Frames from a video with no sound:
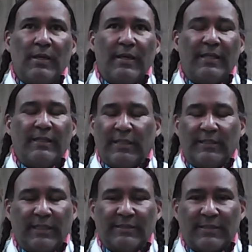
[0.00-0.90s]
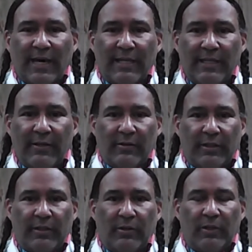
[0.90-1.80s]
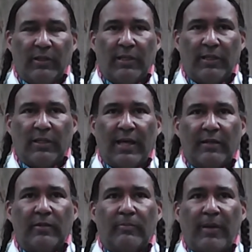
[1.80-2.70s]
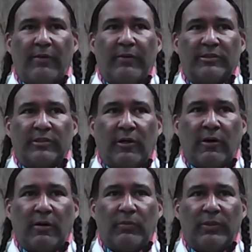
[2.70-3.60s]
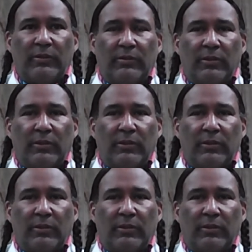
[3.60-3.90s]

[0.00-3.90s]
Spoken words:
it's not here, and a lot of the barriers are a